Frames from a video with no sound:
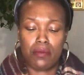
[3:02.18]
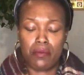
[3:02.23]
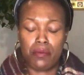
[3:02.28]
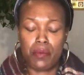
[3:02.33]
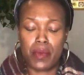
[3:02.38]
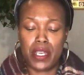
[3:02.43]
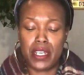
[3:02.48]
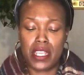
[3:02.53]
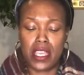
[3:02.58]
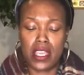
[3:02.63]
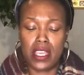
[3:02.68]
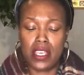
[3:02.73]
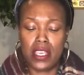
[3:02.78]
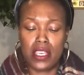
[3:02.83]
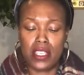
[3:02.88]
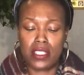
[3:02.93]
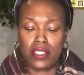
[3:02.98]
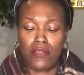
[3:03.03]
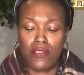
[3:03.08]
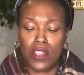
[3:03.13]
Money
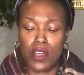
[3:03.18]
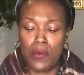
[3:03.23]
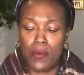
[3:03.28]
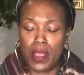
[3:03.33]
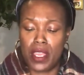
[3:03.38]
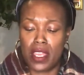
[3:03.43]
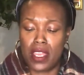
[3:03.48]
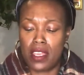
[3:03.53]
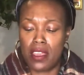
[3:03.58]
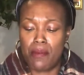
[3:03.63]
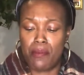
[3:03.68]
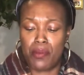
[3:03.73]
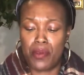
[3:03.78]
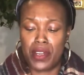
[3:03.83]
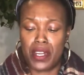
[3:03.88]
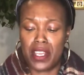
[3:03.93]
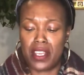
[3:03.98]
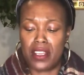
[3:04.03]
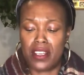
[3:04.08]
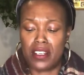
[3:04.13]
is flowing in
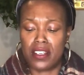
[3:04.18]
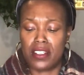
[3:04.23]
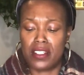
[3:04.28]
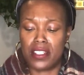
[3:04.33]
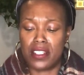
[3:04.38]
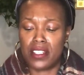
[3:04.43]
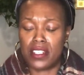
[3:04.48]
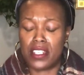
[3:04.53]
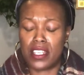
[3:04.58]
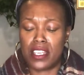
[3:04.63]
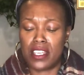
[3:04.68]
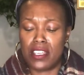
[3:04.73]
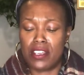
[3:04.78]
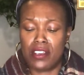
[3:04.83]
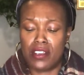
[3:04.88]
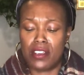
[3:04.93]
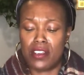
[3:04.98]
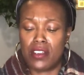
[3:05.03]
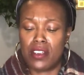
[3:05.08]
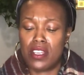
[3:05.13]
pretty good
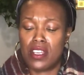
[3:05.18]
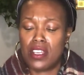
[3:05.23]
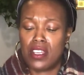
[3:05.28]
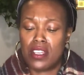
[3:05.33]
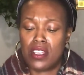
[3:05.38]
here.